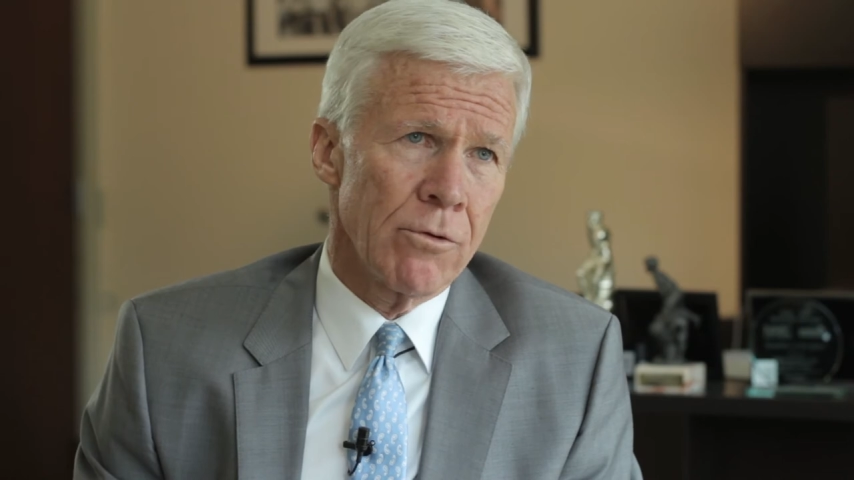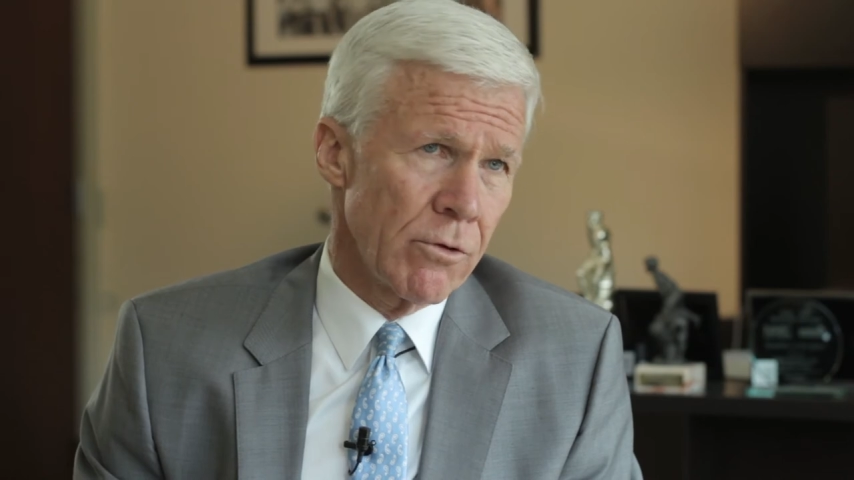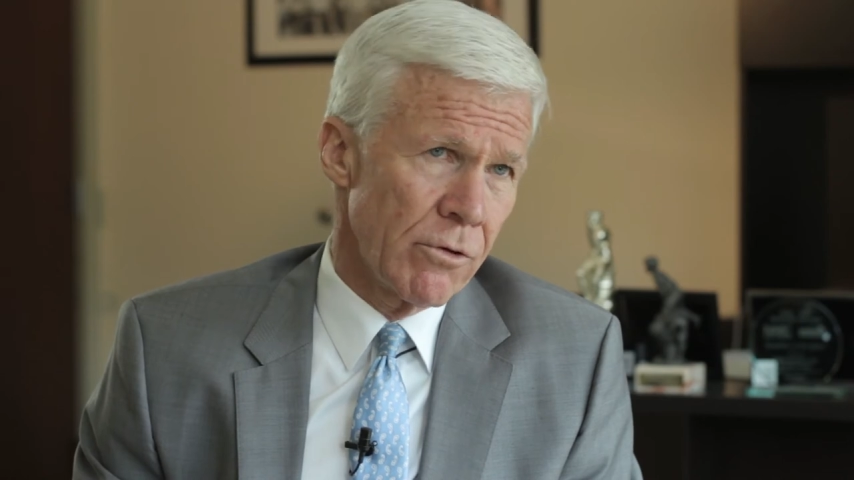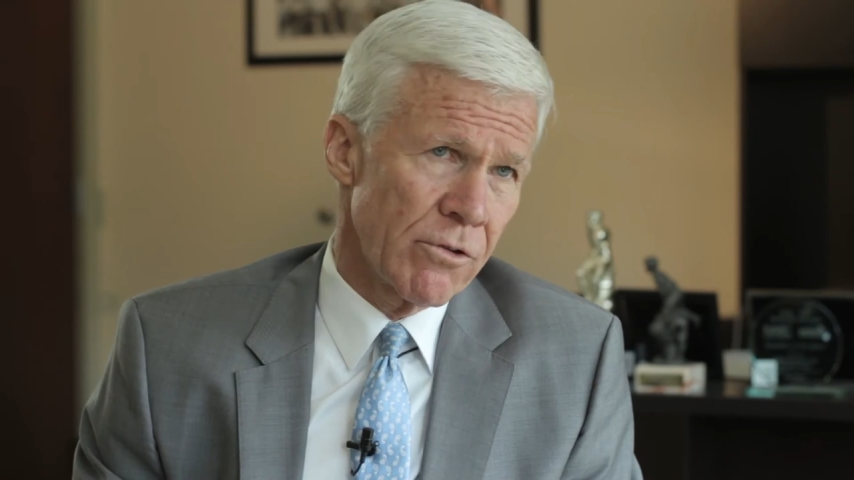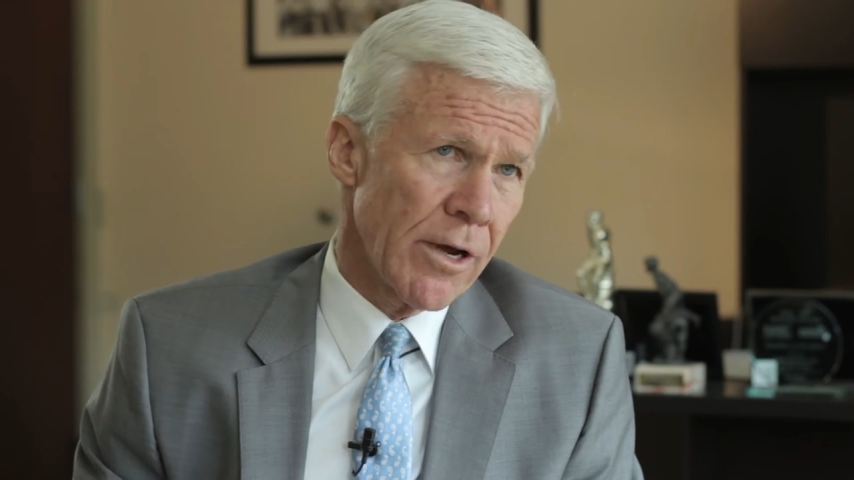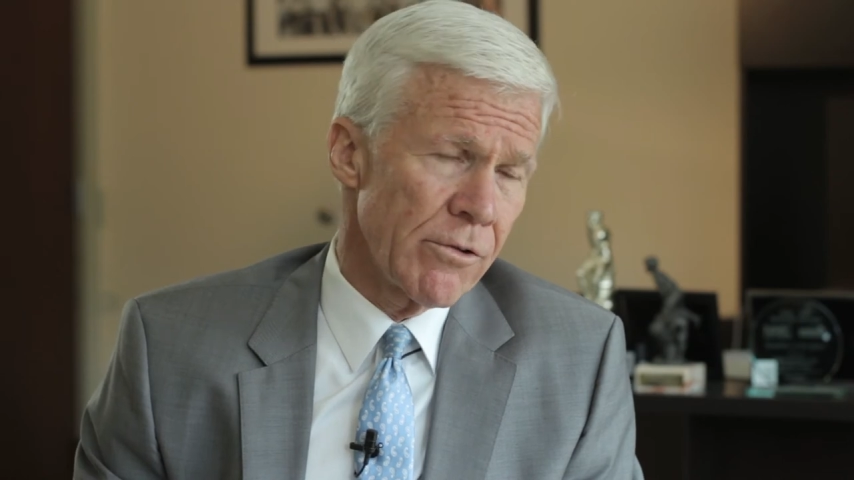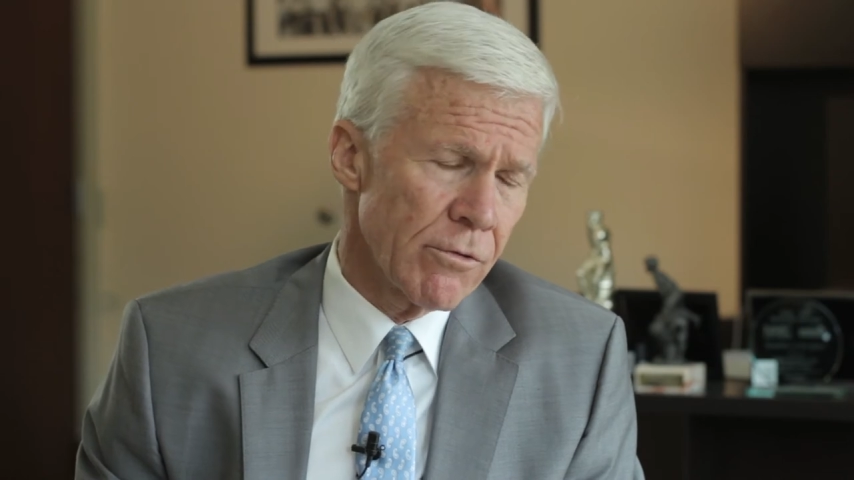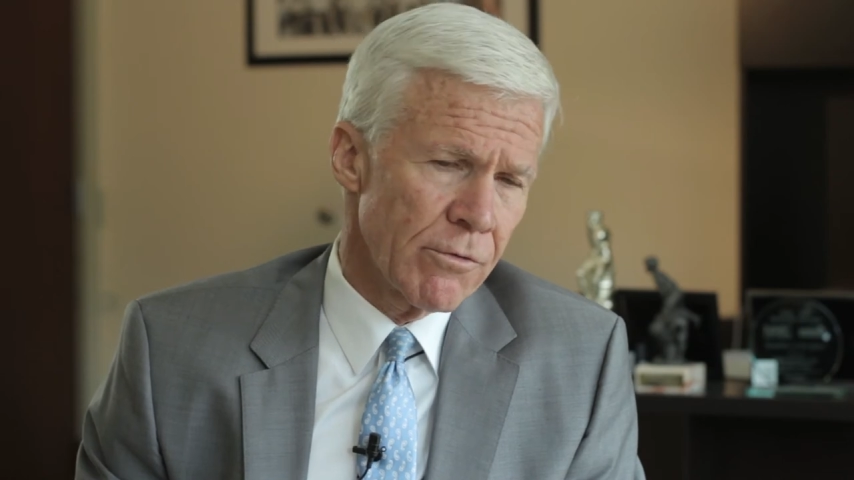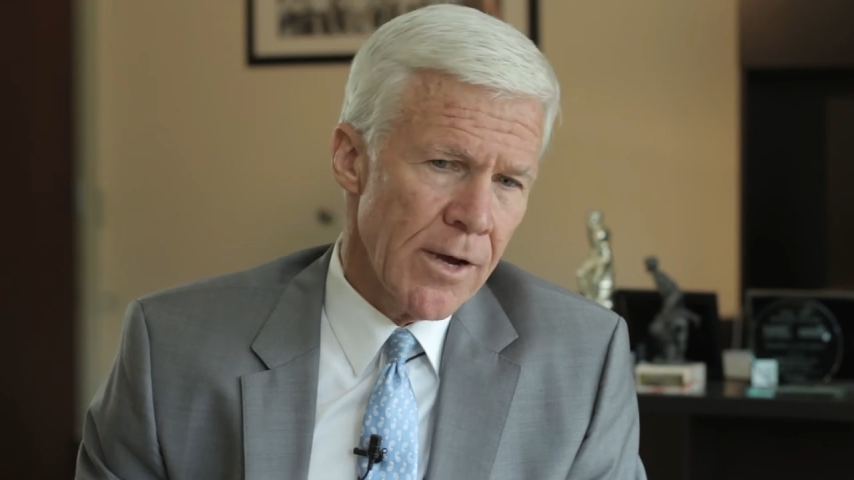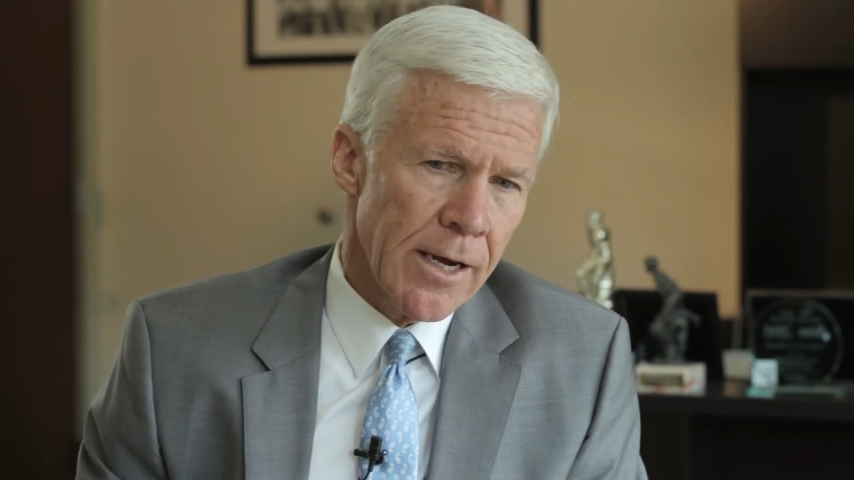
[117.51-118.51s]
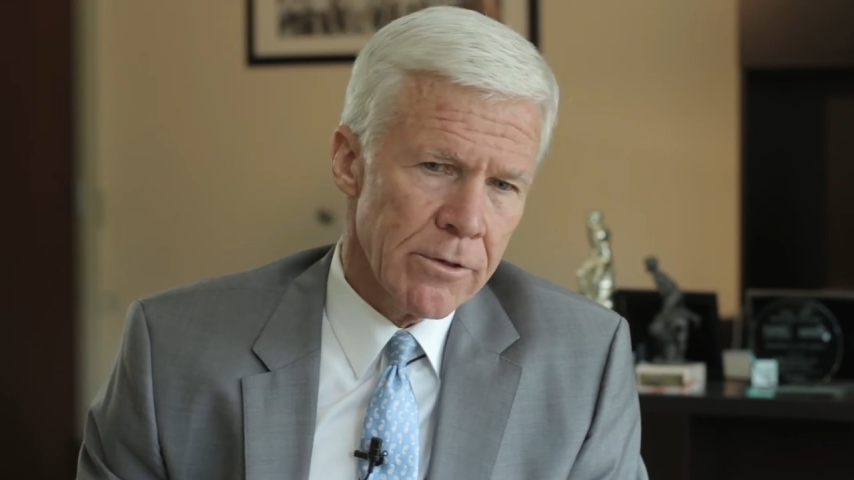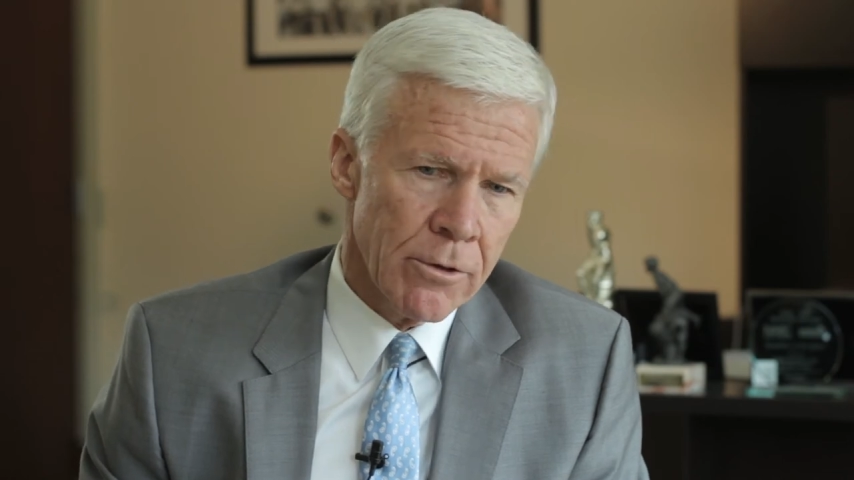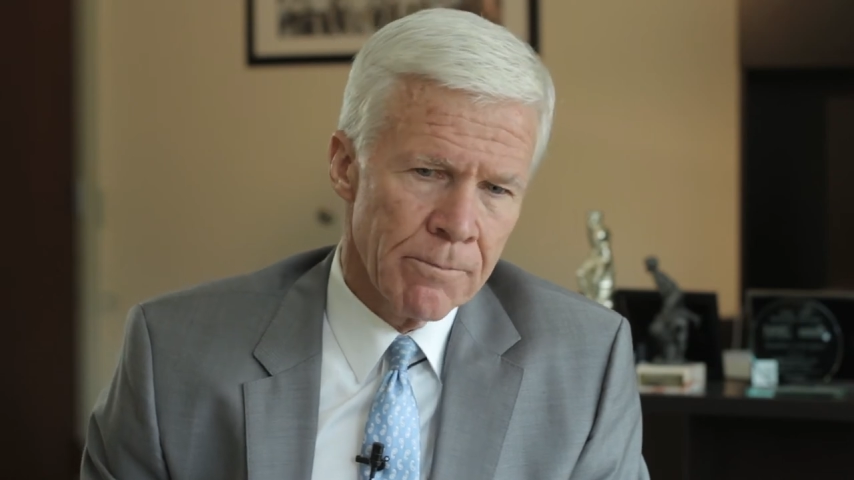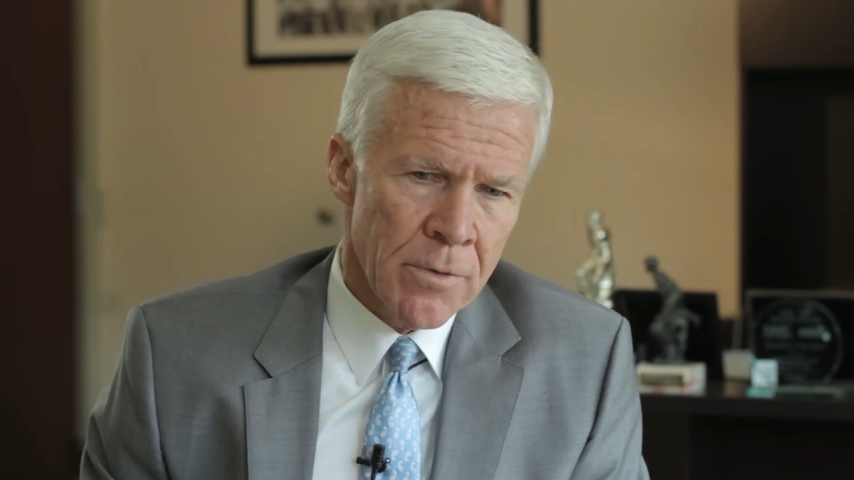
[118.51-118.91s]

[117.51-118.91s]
is the decisive factor.